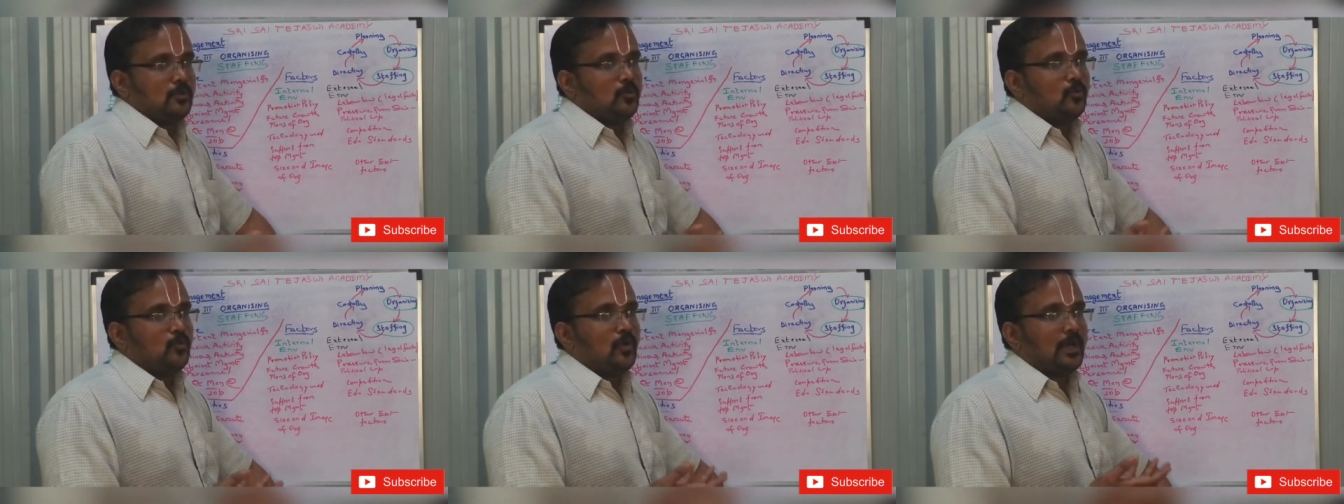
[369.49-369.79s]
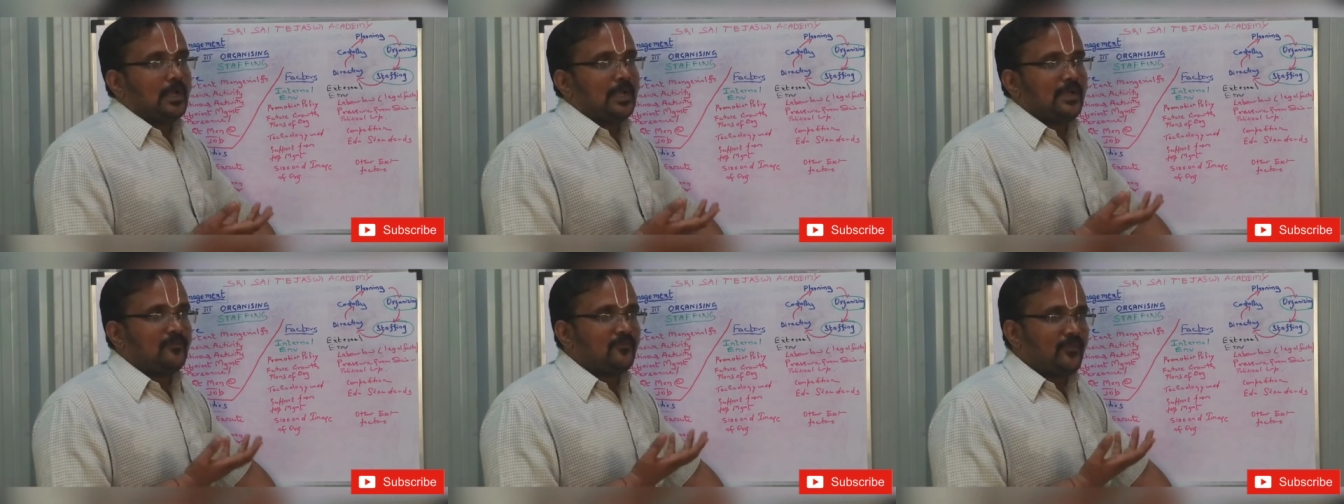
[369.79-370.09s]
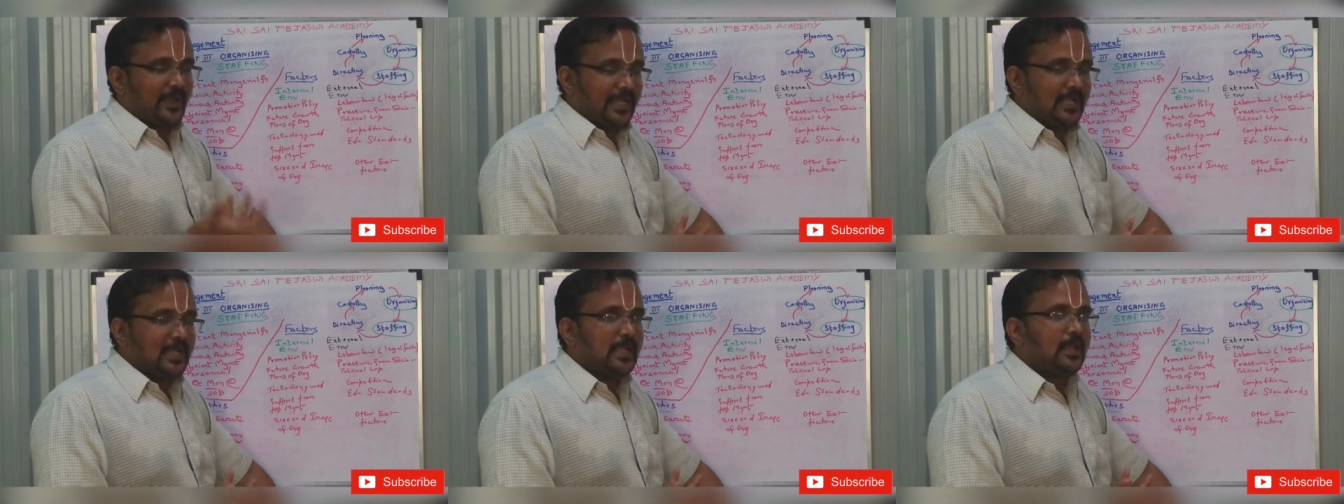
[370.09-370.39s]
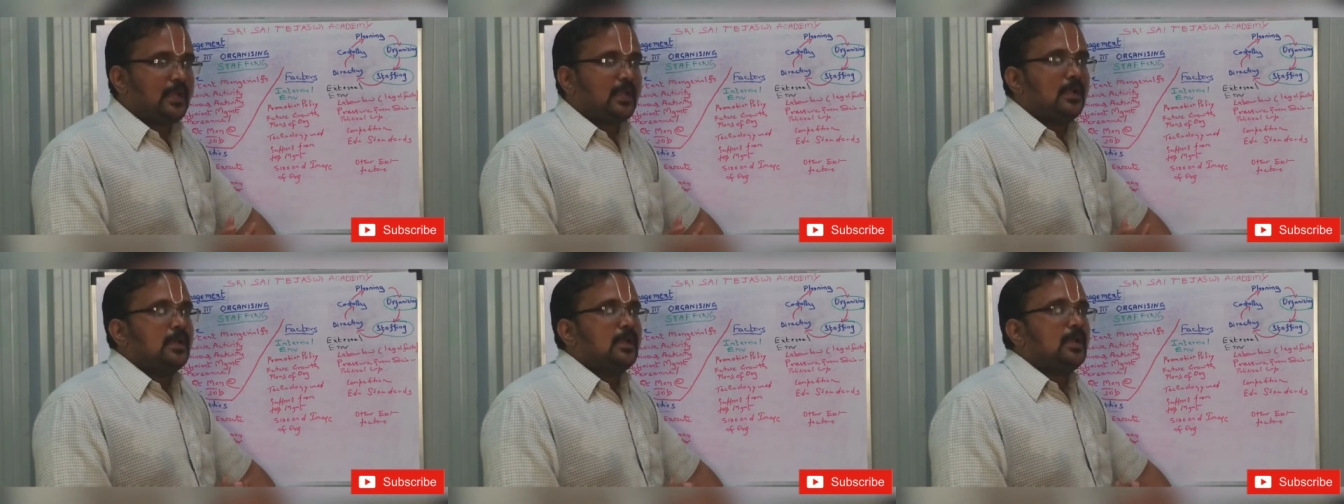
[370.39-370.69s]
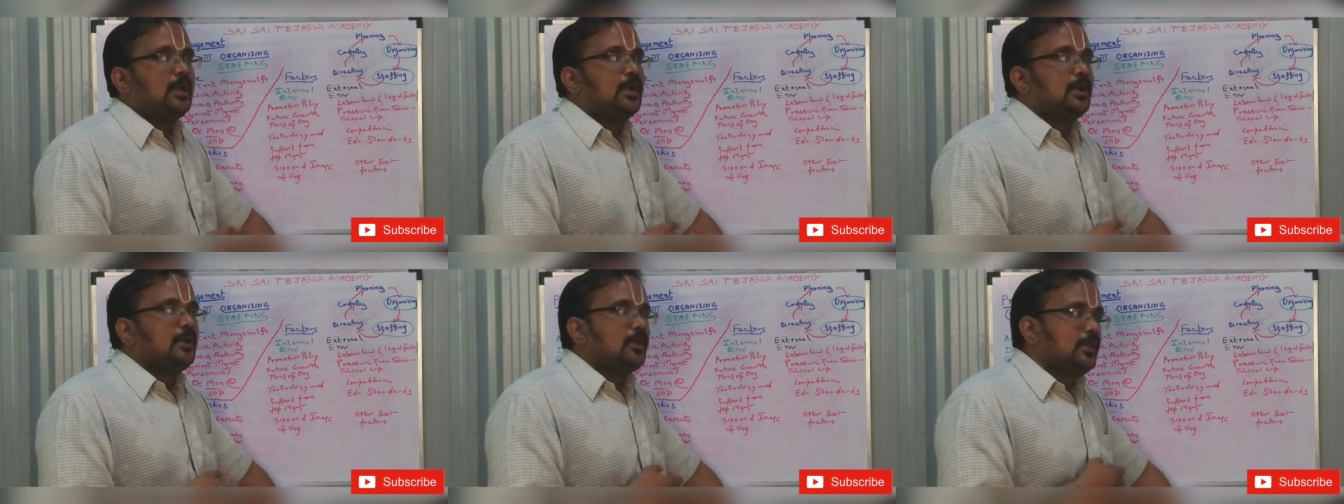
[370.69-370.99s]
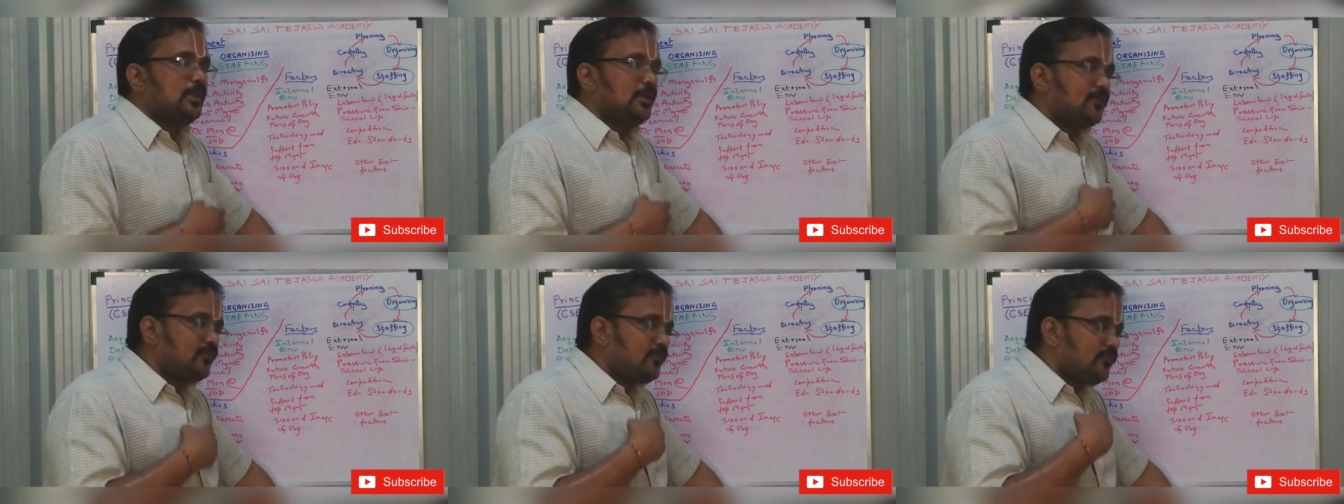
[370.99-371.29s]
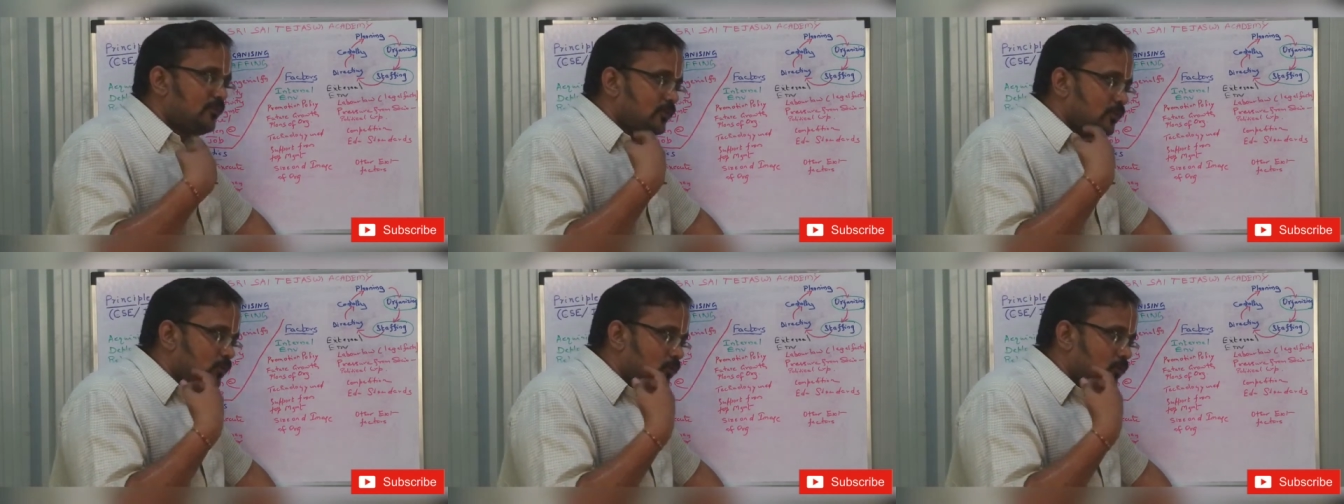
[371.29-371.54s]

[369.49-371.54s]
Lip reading: you are in final year, if